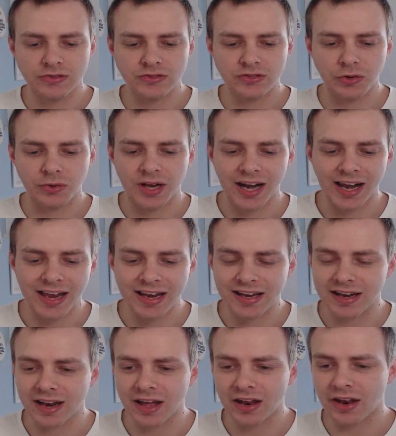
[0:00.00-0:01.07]
so
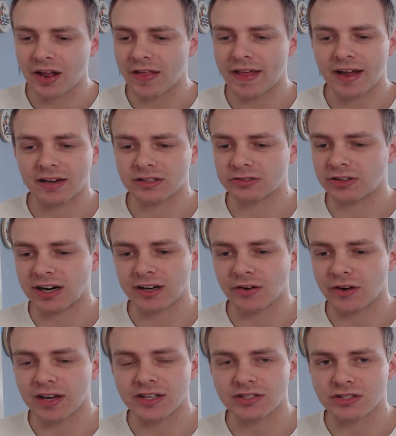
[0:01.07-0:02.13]
clean, and that
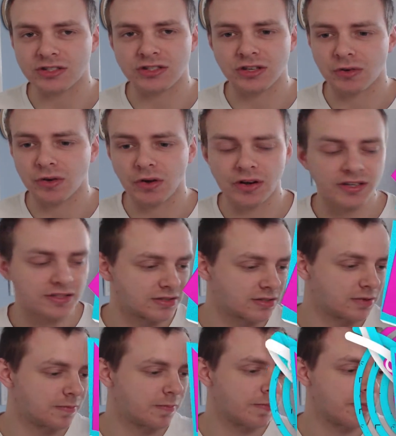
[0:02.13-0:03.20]
Dragonite is just so nice.